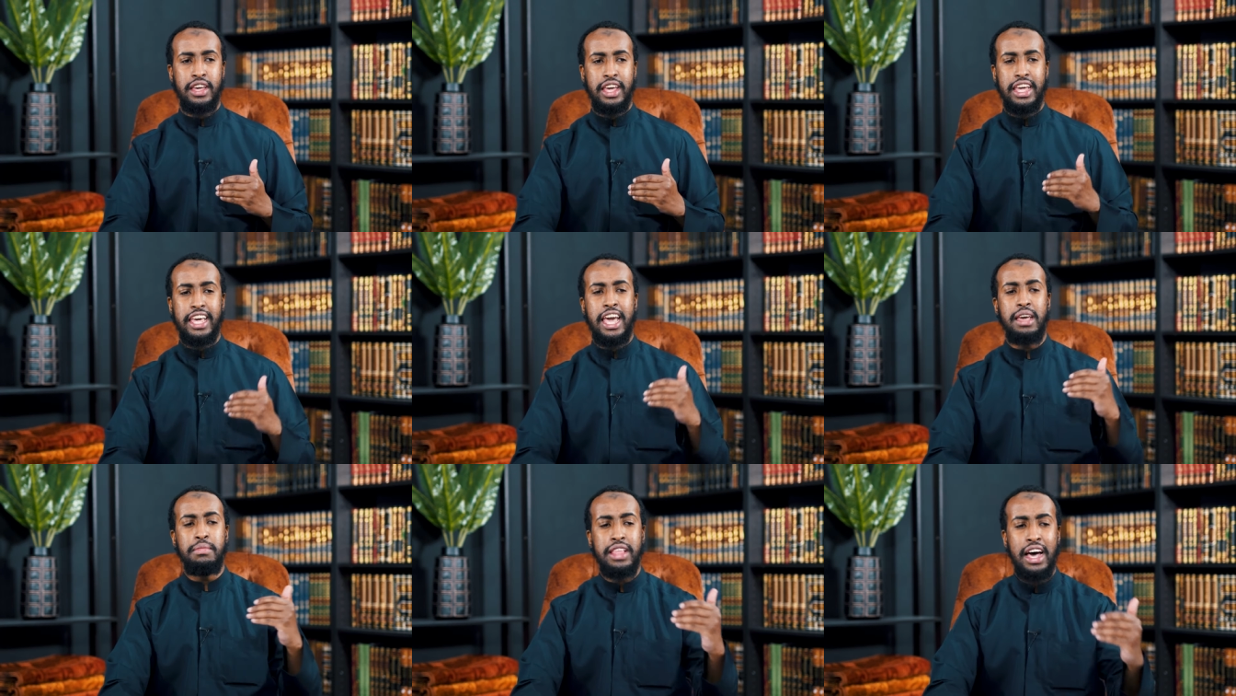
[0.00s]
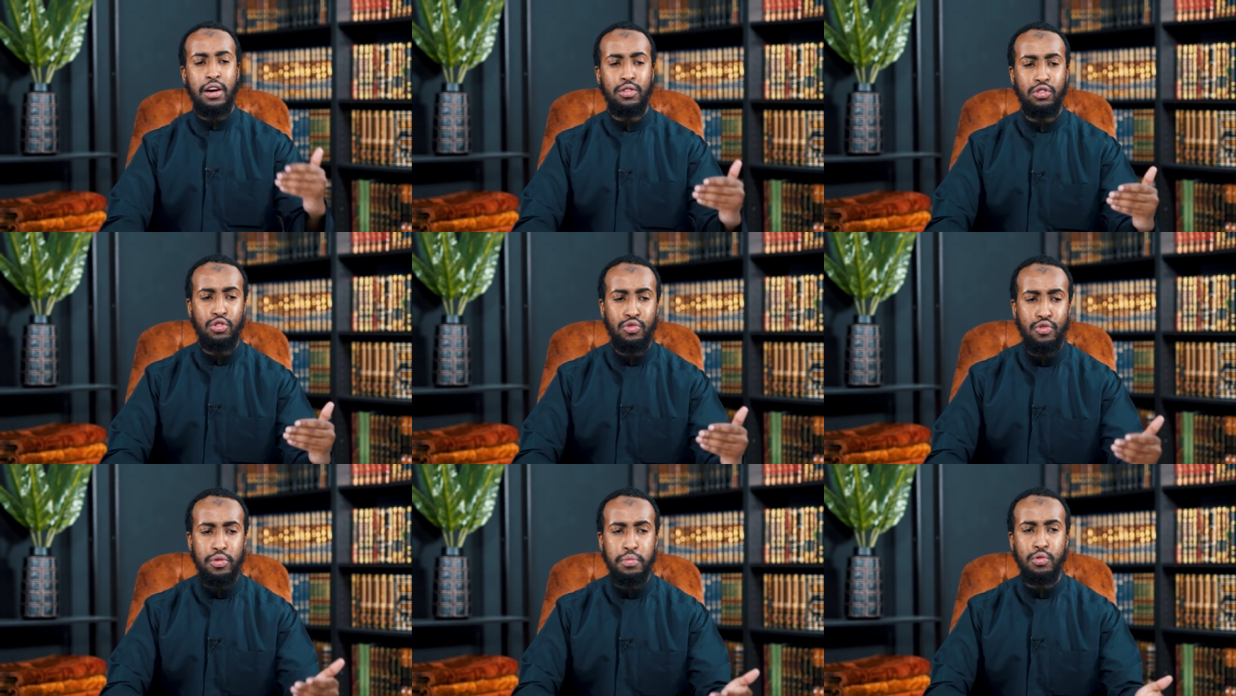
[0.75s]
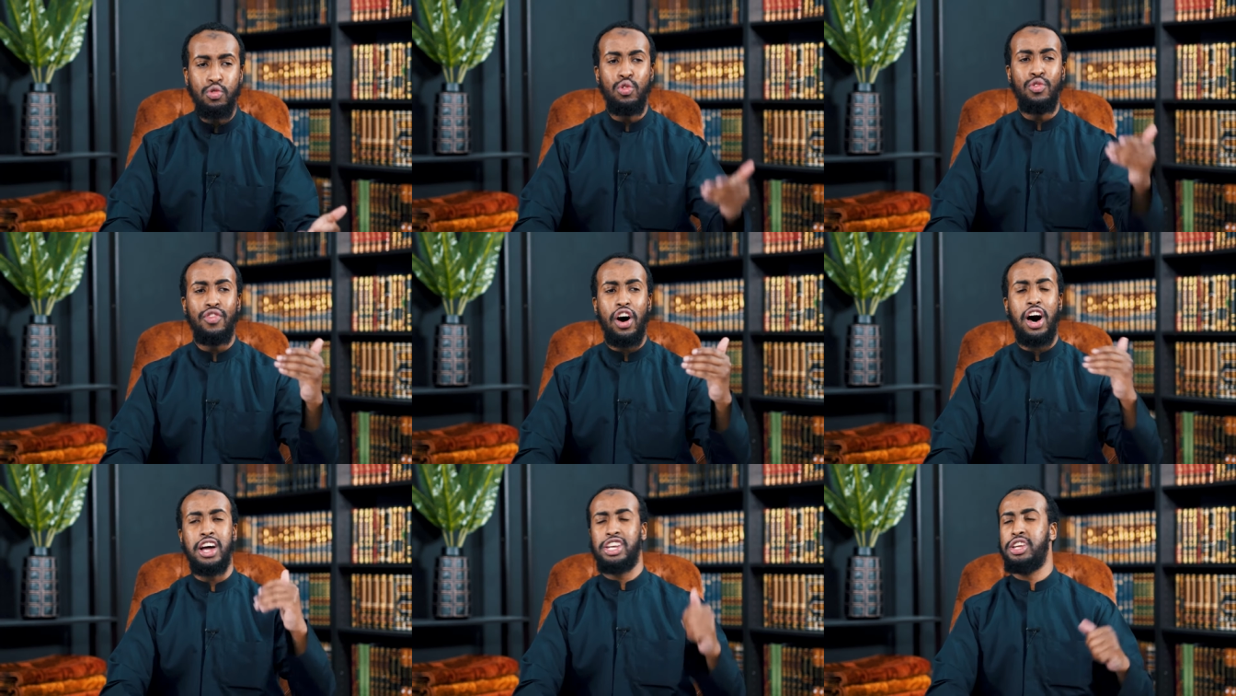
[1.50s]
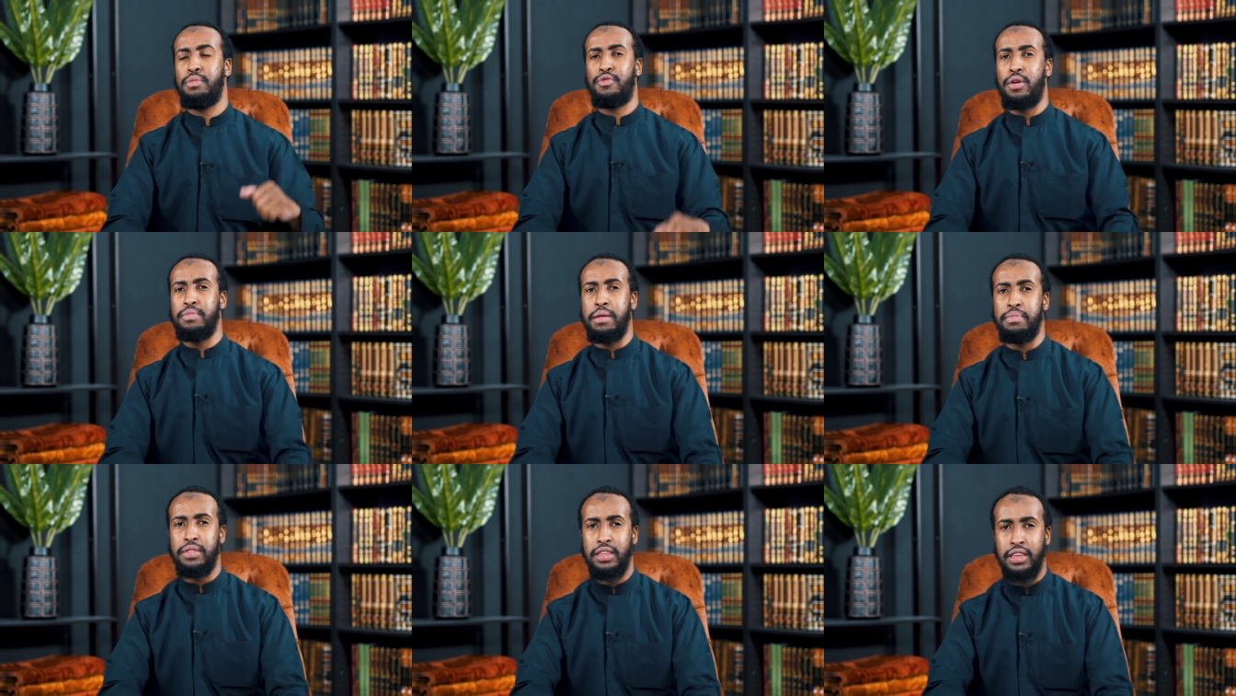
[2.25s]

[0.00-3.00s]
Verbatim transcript: It came down to remove hardship from them